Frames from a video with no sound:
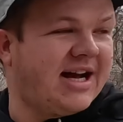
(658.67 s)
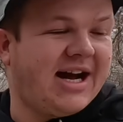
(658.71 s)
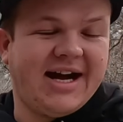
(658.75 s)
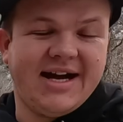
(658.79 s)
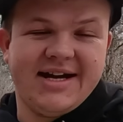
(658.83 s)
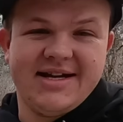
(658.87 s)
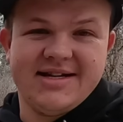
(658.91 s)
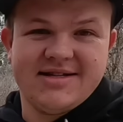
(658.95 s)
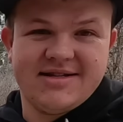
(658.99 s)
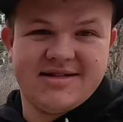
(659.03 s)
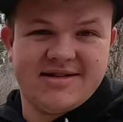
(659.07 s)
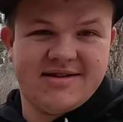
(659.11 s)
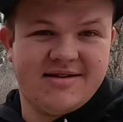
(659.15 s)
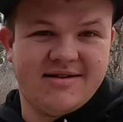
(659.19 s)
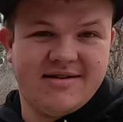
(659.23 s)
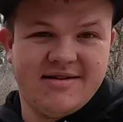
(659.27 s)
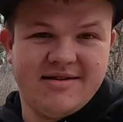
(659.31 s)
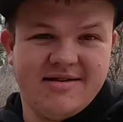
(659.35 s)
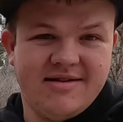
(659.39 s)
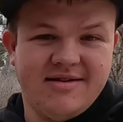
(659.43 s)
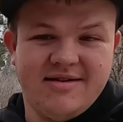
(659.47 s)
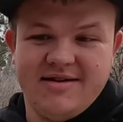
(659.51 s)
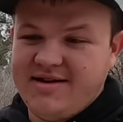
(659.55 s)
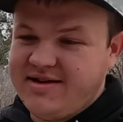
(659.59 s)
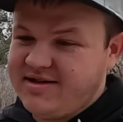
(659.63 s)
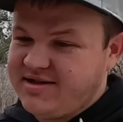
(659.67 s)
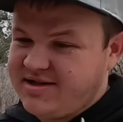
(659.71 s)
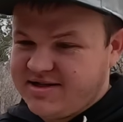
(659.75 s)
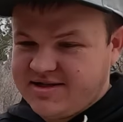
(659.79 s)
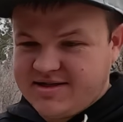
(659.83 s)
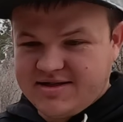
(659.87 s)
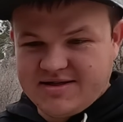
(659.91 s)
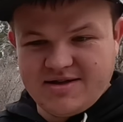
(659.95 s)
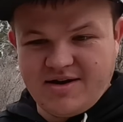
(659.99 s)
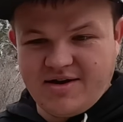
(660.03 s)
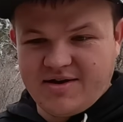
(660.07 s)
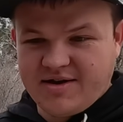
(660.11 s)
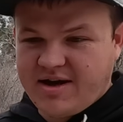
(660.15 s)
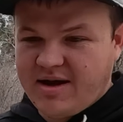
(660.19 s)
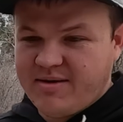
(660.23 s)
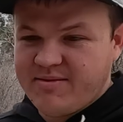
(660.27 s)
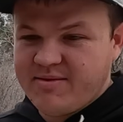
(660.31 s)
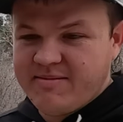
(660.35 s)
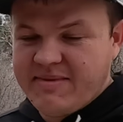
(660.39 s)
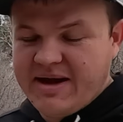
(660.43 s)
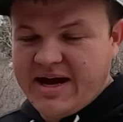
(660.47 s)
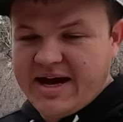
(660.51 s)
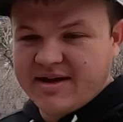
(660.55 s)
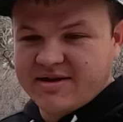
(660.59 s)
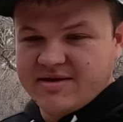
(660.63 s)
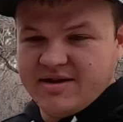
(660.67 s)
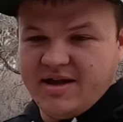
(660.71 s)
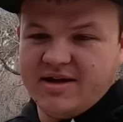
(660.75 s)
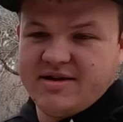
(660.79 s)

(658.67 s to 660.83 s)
ice, it just started coming back.